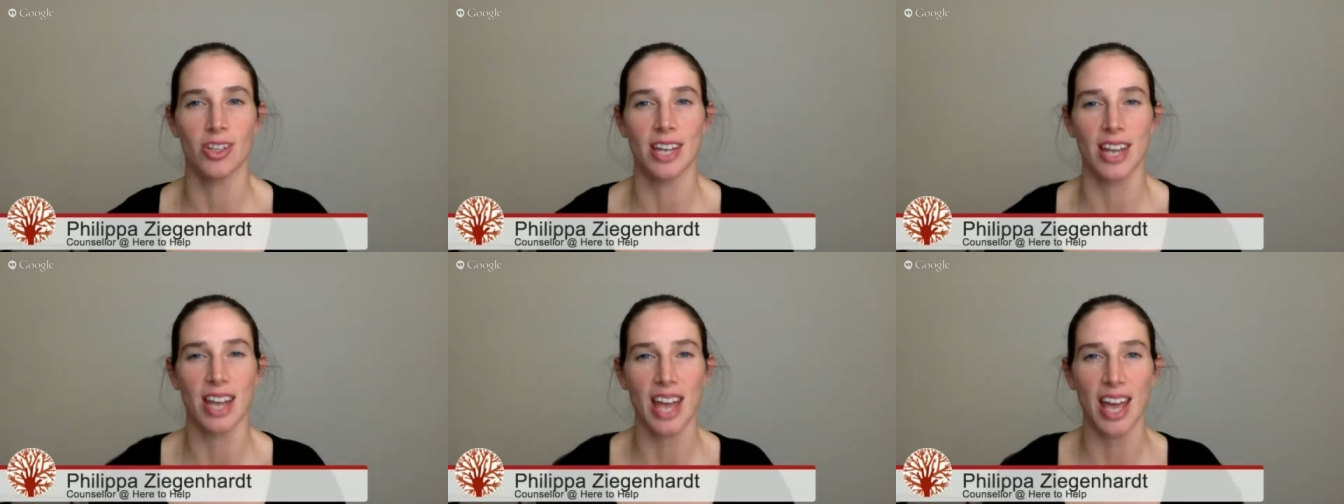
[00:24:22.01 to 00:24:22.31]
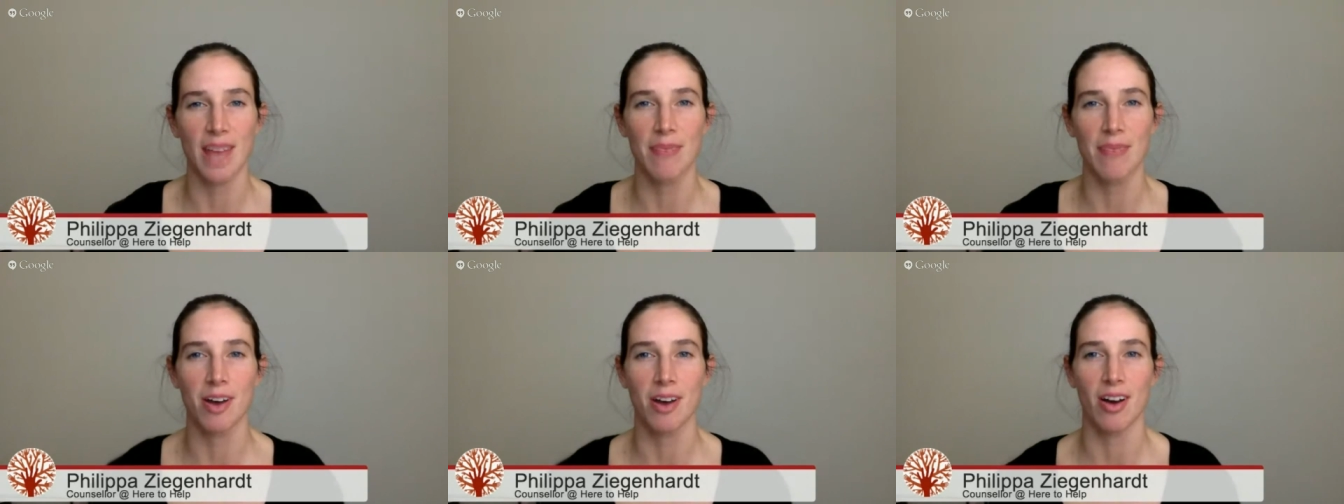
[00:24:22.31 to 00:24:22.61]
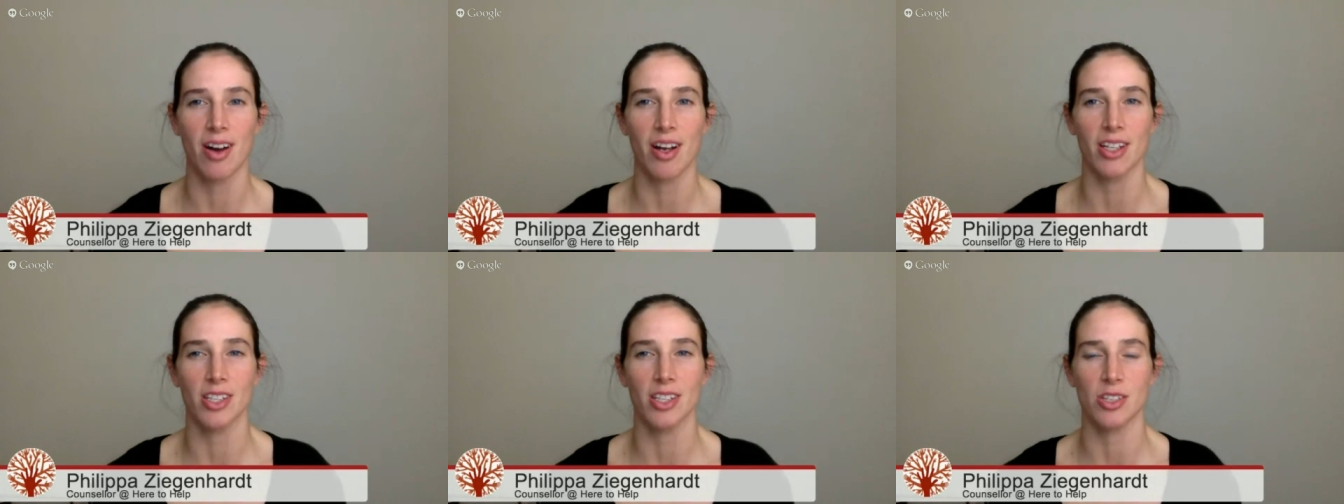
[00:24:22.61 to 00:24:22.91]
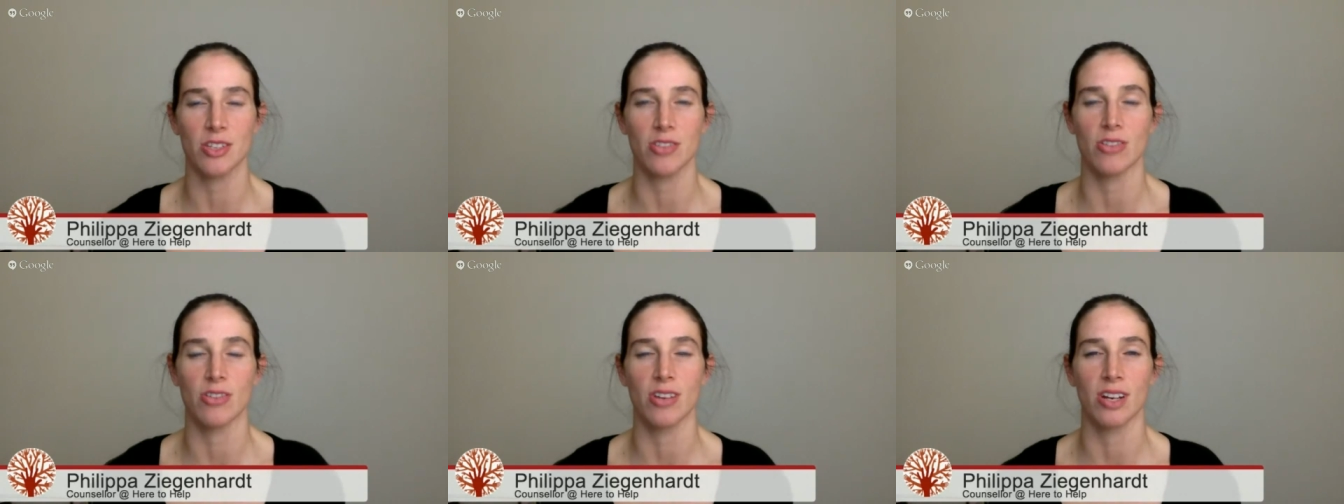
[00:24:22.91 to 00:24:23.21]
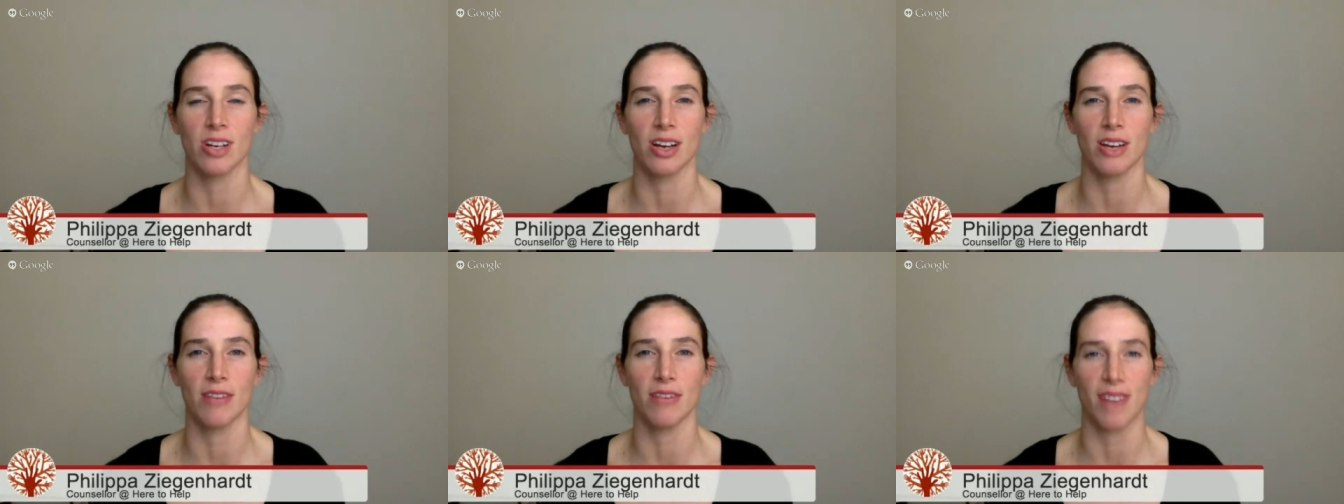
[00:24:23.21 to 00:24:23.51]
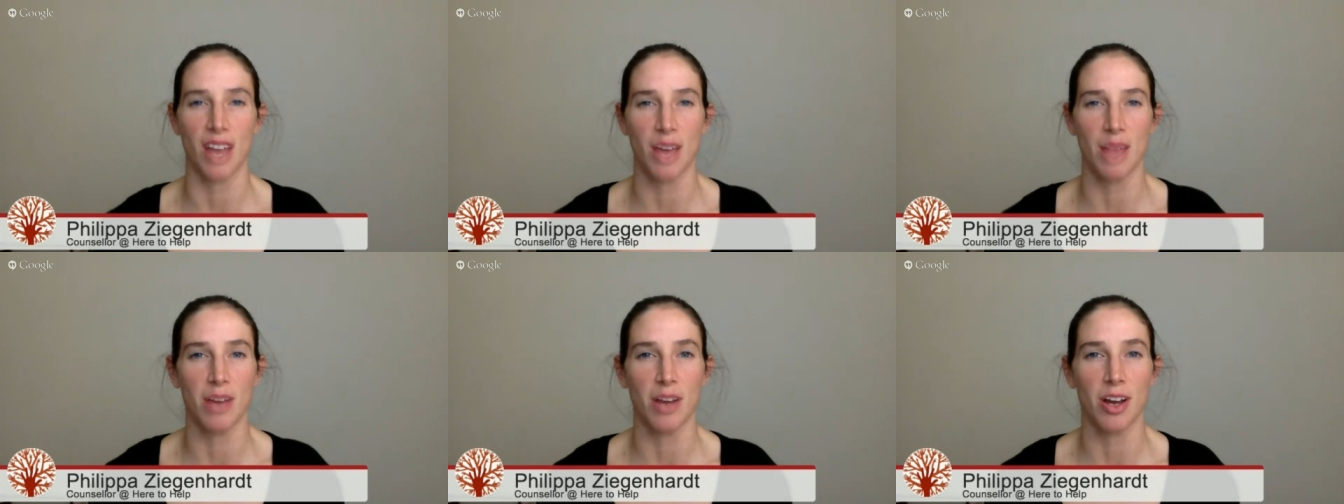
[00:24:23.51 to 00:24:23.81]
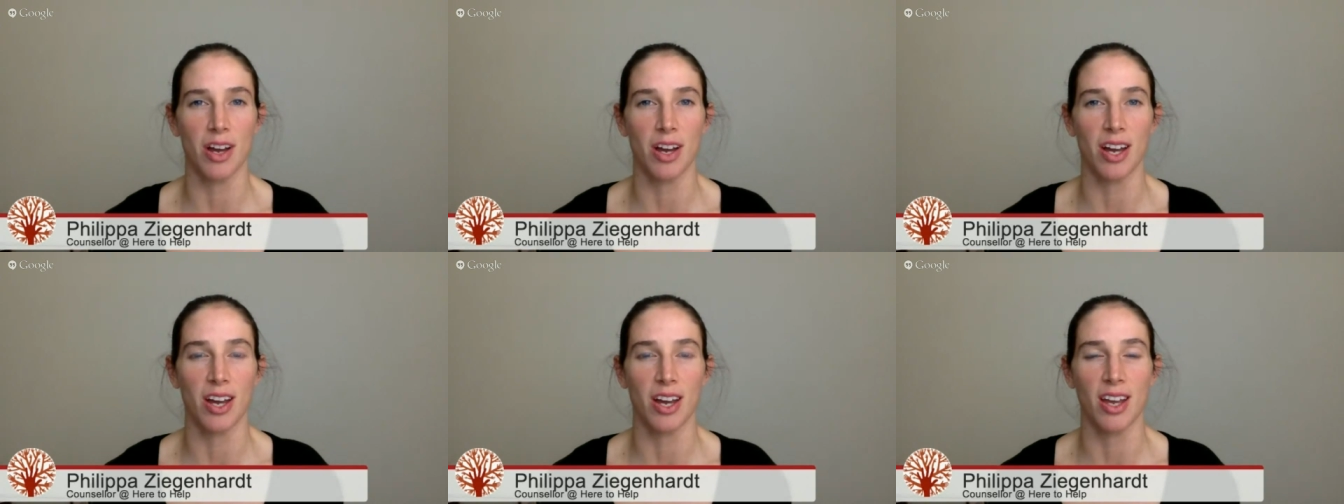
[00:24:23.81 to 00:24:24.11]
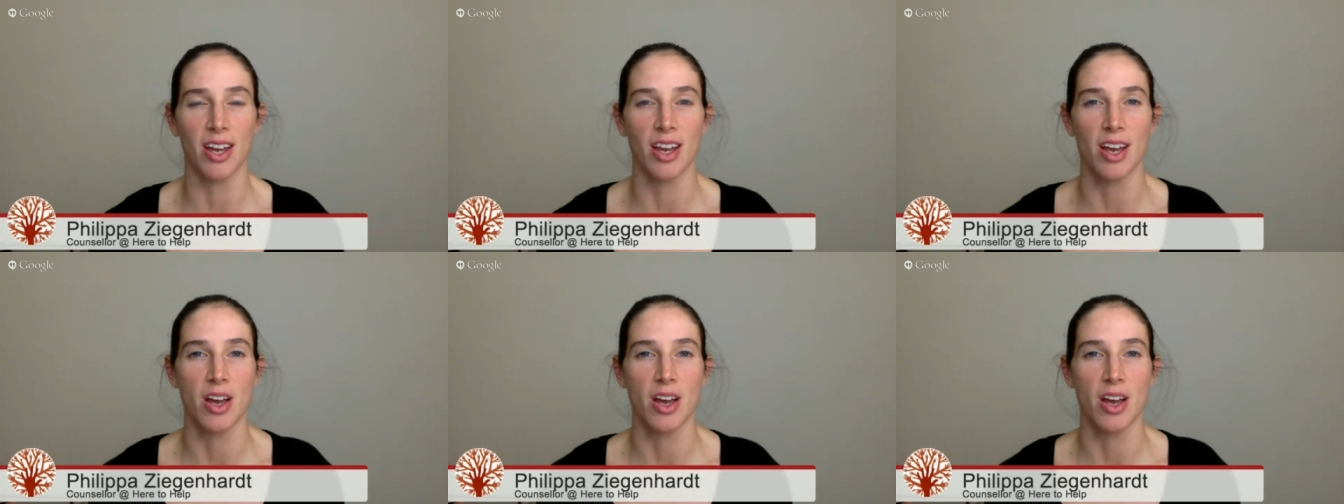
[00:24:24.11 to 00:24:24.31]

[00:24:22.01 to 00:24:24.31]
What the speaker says: that am I strong enough? Am I